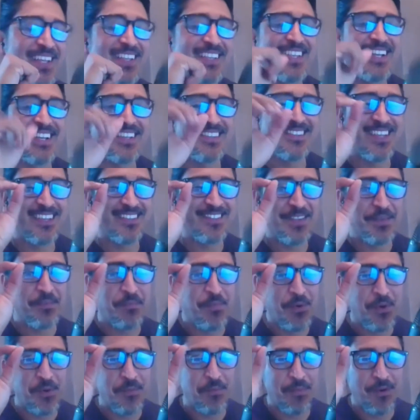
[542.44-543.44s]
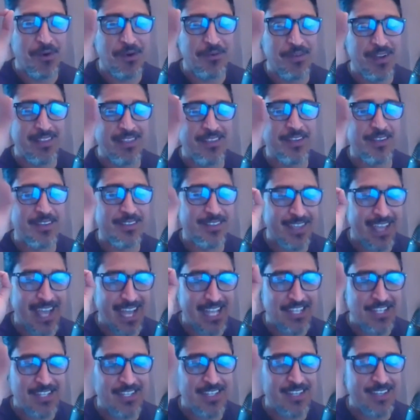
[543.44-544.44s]
That's the important part right there is
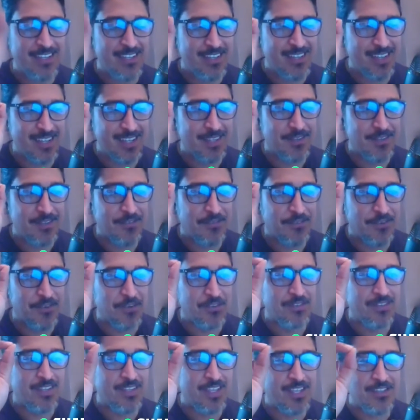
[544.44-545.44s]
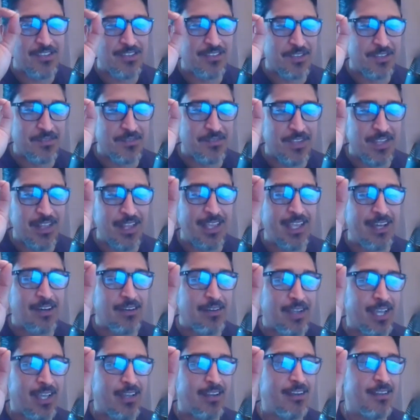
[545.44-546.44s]
catching it in the first stages of the
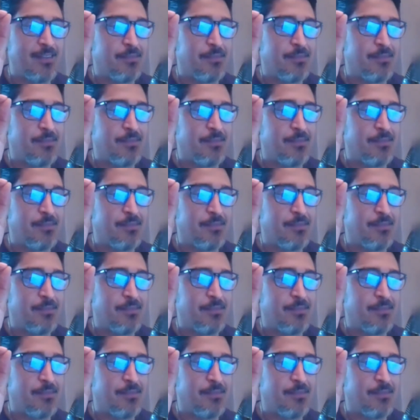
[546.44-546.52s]
layout editing